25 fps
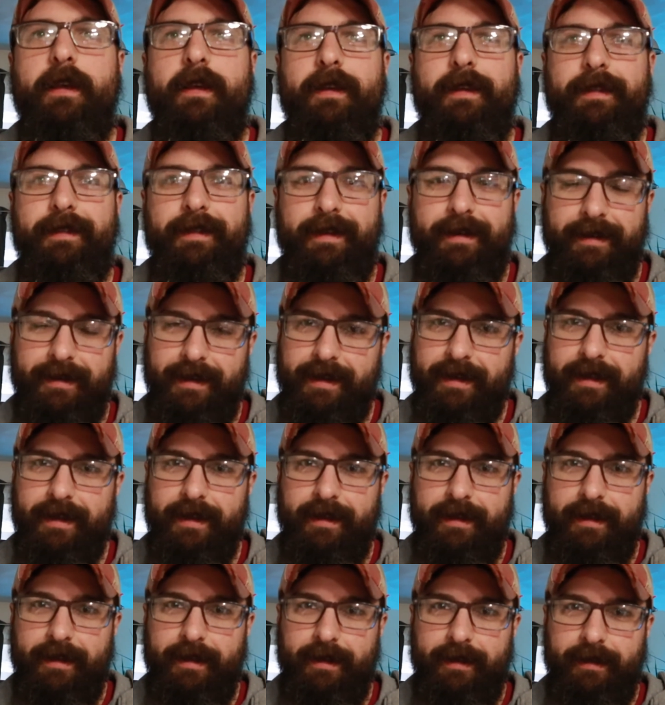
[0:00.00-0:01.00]
and then I
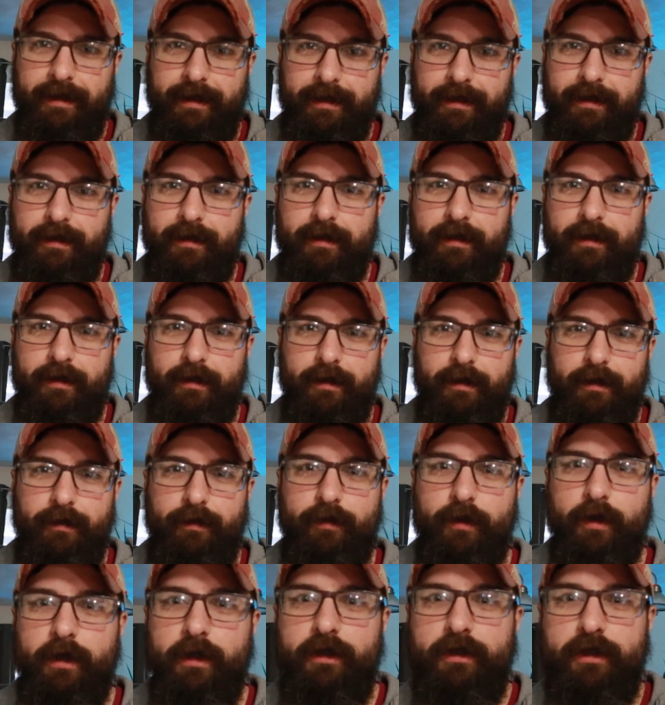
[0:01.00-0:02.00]
gotta get the
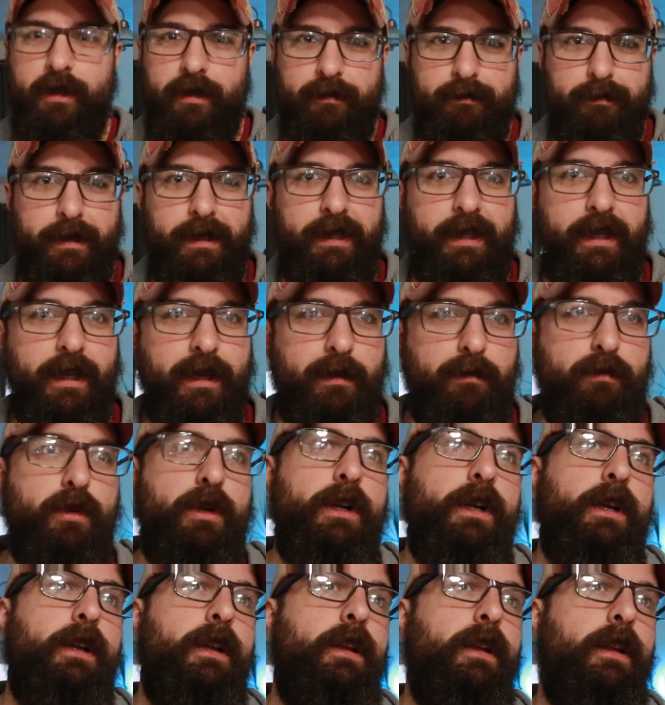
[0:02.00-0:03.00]
footage off my
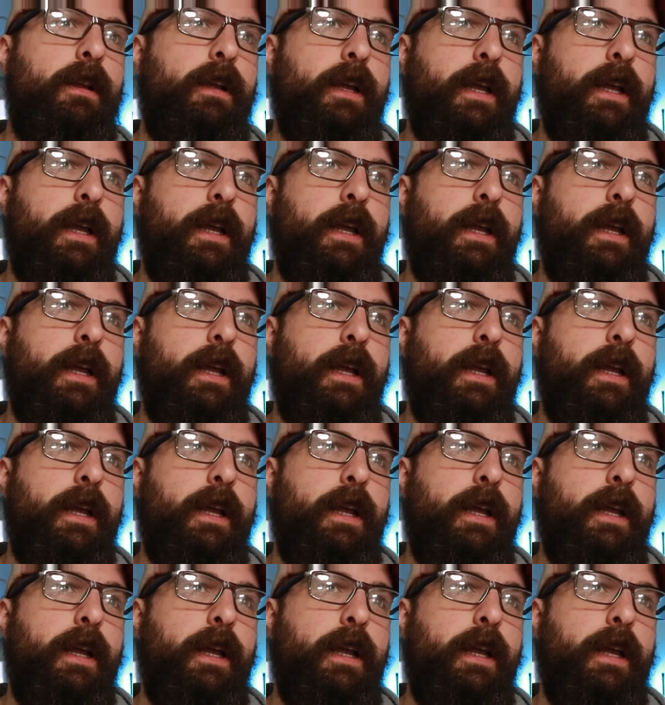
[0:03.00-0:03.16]
camera,